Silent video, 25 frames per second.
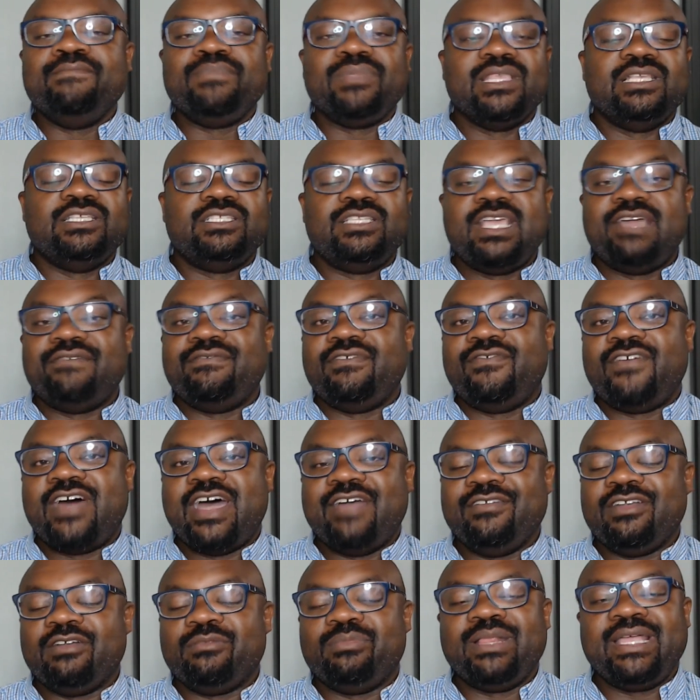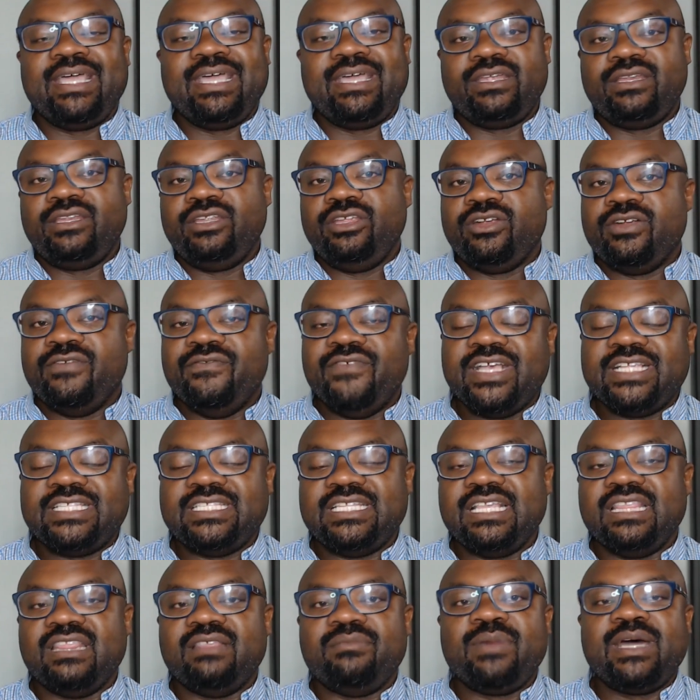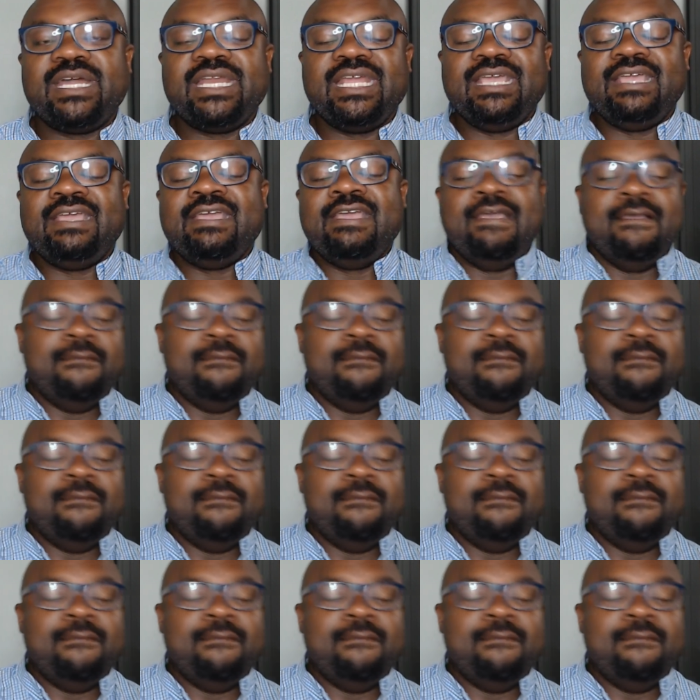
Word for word: So you have a five year plan, you're investing the money,